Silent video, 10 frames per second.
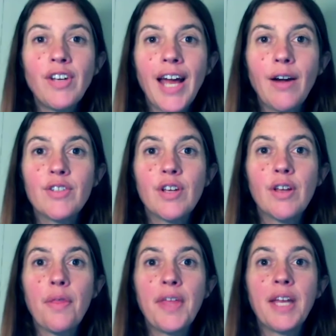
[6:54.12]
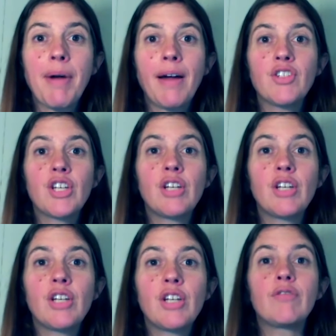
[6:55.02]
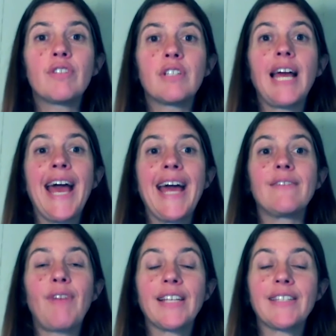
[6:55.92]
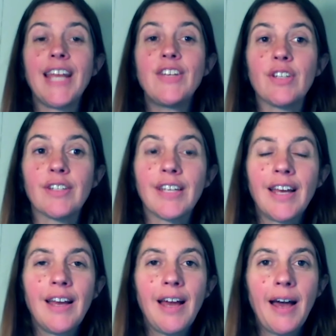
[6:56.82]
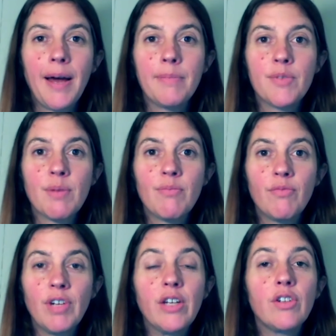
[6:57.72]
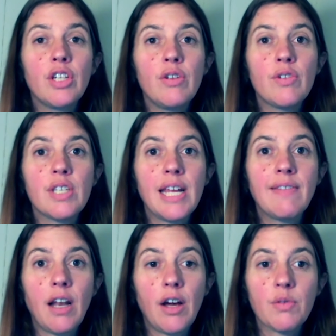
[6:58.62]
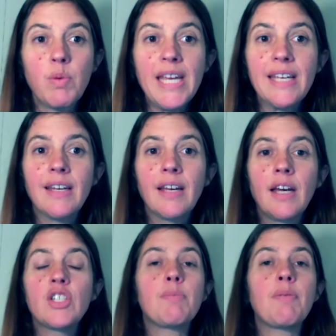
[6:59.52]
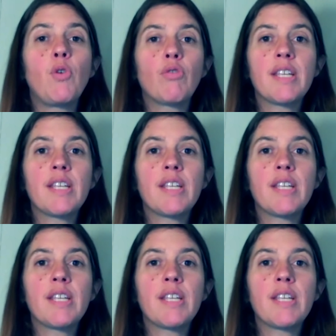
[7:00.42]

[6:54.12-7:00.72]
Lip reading: on now to think about children and vaccination. Some really good news in the last week, just before